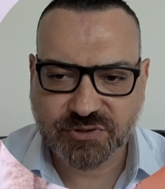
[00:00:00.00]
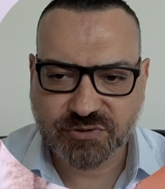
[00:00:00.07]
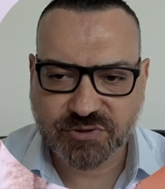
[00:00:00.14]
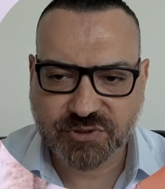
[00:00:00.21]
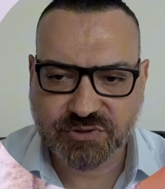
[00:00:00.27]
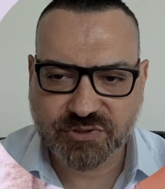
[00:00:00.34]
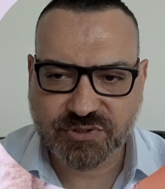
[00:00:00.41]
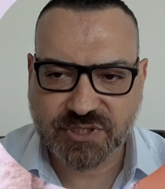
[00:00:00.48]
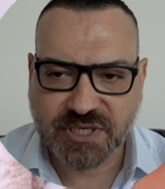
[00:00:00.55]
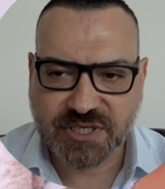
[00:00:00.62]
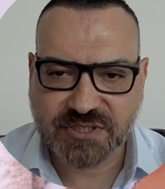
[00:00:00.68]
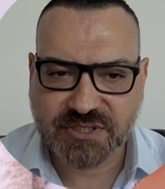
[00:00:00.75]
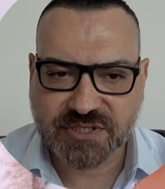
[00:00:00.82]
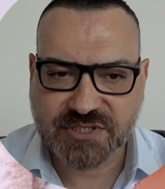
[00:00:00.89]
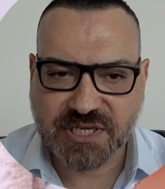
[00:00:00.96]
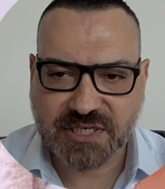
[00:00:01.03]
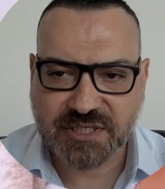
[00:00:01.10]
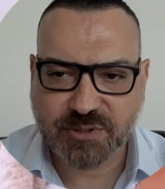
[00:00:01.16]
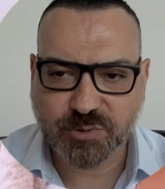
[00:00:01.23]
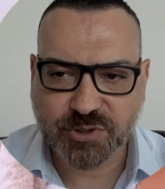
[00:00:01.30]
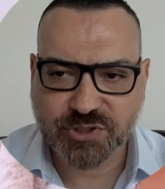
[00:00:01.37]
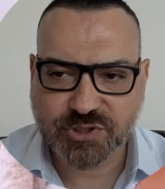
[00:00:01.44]
to understand
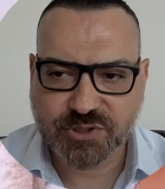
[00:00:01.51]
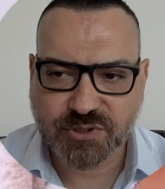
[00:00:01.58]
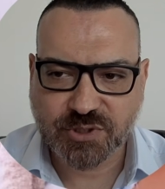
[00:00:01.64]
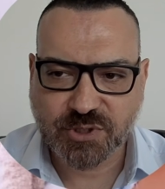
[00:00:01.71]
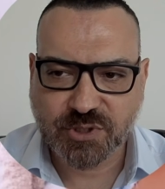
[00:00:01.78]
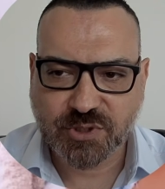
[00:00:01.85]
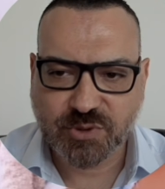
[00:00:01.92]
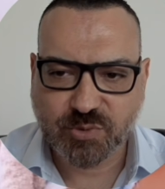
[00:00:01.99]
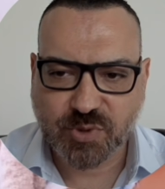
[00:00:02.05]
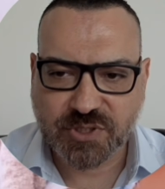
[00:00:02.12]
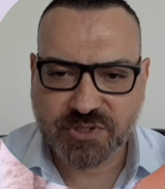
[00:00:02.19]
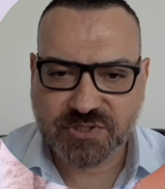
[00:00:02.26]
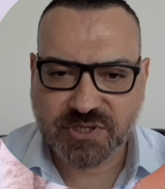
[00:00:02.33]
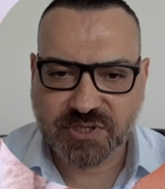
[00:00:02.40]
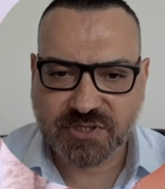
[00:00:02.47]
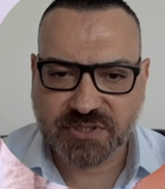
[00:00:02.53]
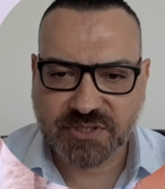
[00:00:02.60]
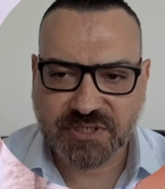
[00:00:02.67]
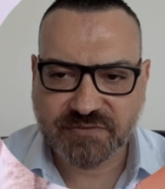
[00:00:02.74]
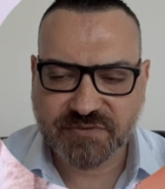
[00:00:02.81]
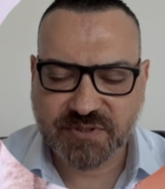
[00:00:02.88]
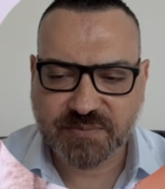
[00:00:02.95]
exactly which ones are
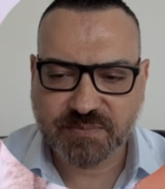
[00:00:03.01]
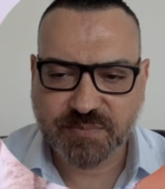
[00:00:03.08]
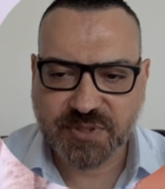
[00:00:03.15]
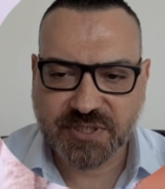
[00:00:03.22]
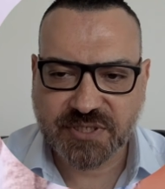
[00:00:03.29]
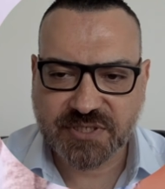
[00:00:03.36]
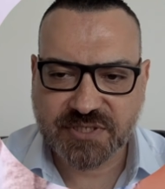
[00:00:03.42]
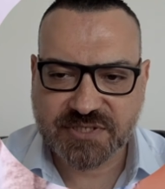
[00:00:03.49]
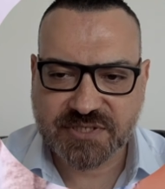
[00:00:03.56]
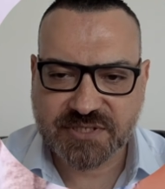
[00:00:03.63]
even being